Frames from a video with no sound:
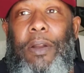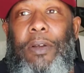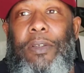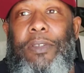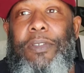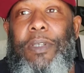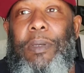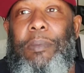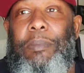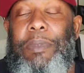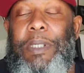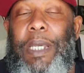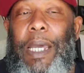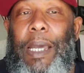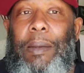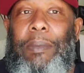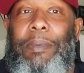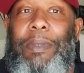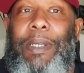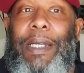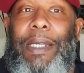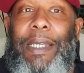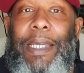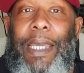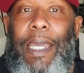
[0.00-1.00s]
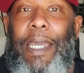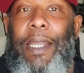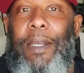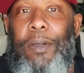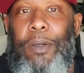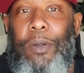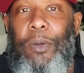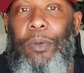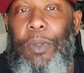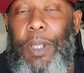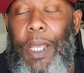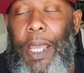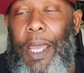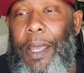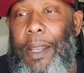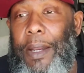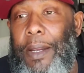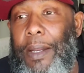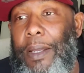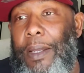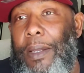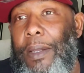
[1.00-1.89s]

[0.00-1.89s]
or sometimes I can't do that.